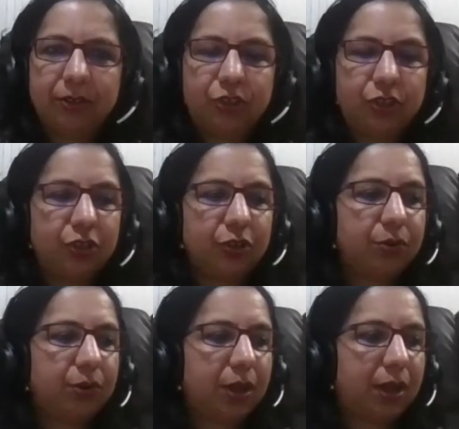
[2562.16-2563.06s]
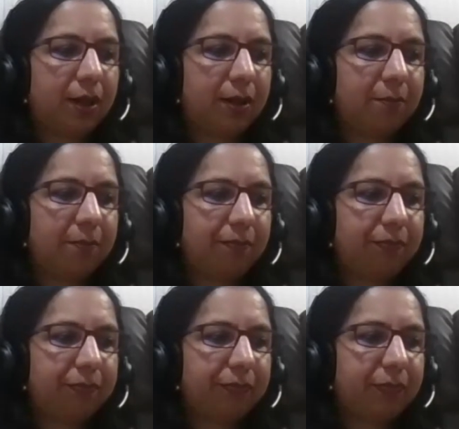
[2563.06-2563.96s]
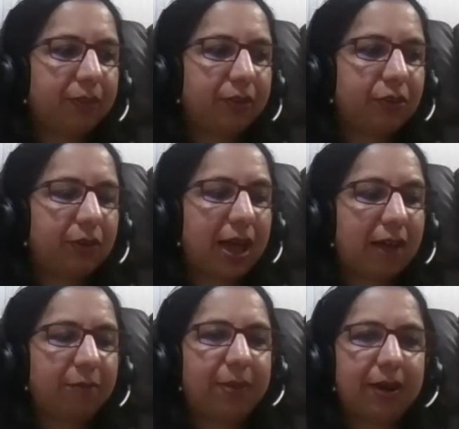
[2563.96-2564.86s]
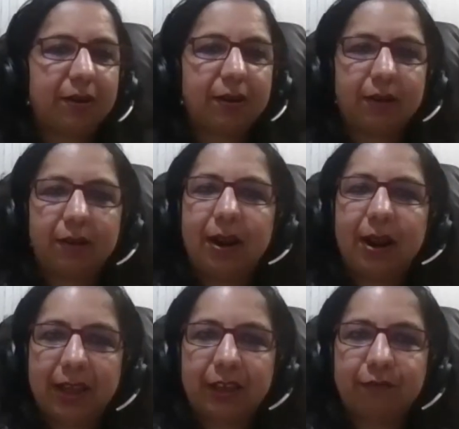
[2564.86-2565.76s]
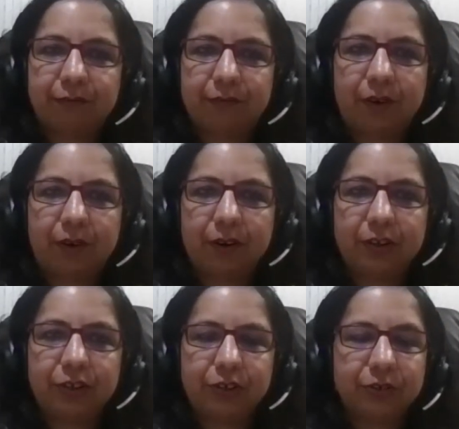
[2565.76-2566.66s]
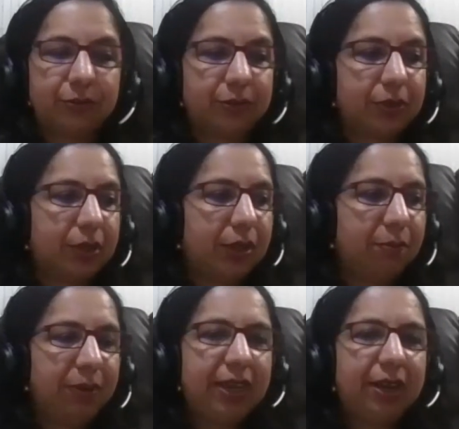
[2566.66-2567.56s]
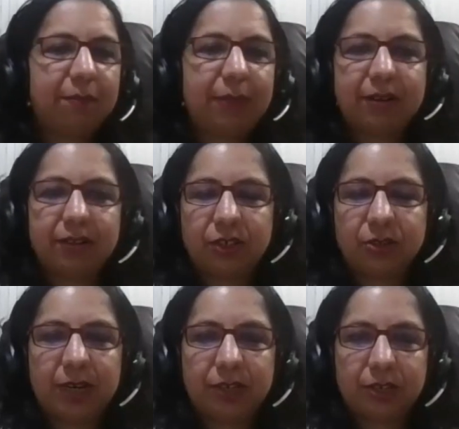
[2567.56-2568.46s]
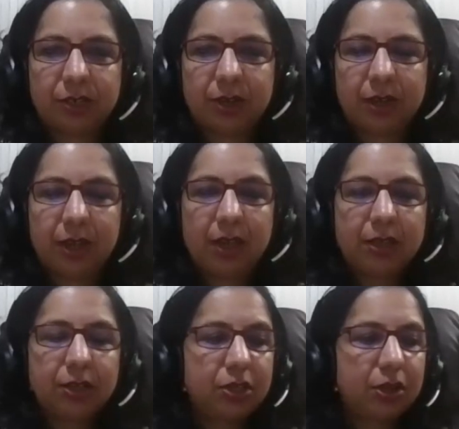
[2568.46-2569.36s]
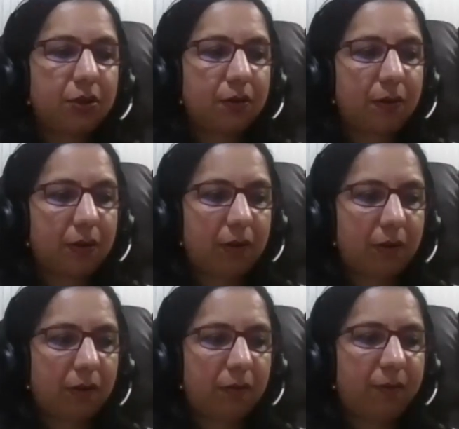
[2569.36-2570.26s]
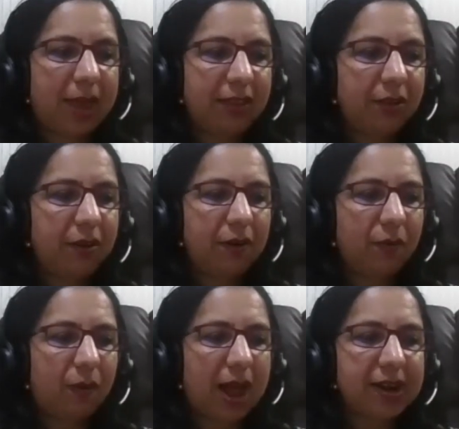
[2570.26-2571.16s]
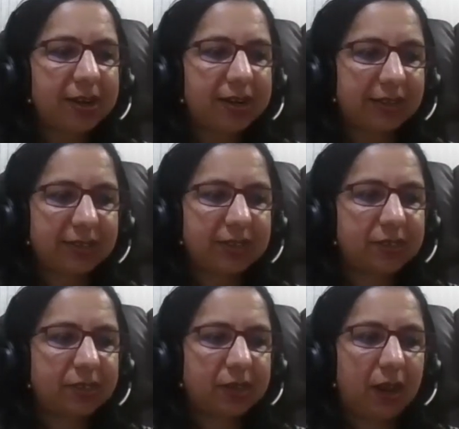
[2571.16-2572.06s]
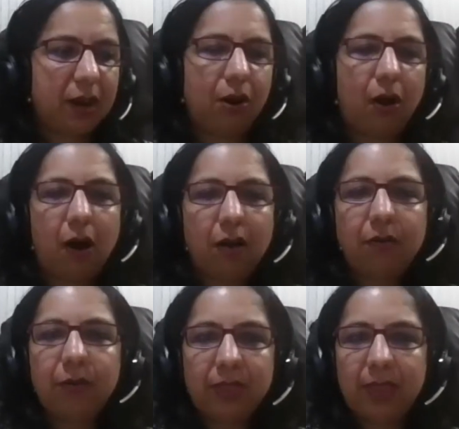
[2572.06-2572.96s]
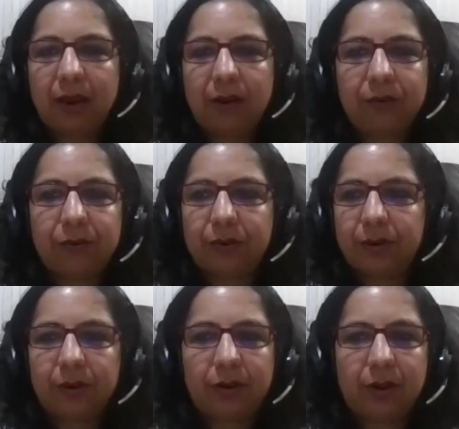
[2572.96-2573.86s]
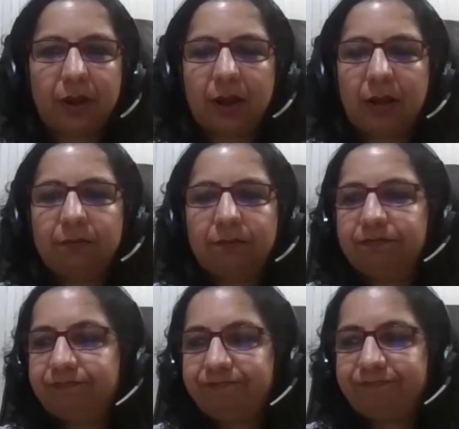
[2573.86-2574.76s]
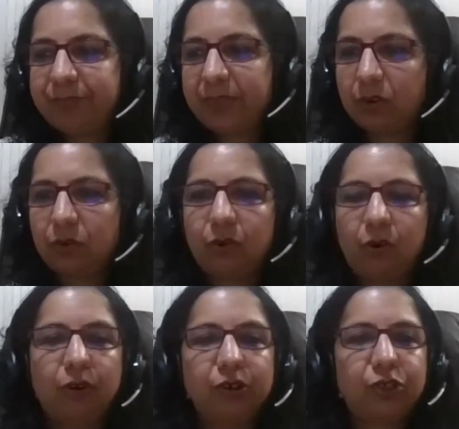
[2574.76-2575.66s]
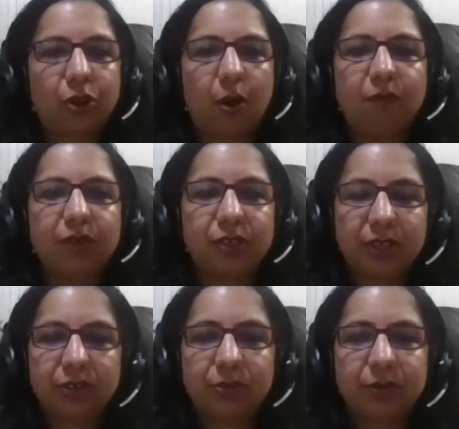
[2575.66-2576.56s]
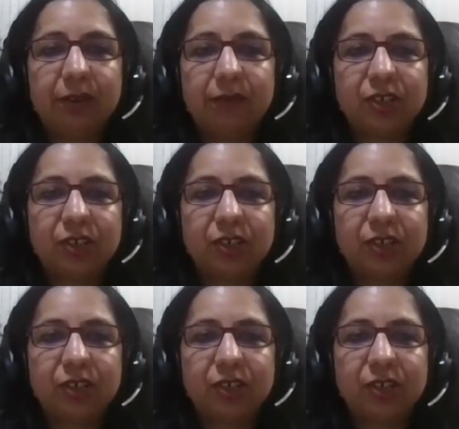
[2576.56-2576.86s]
to have a better life or to be in a better situation. So whether one does it along with their core job which they're doing,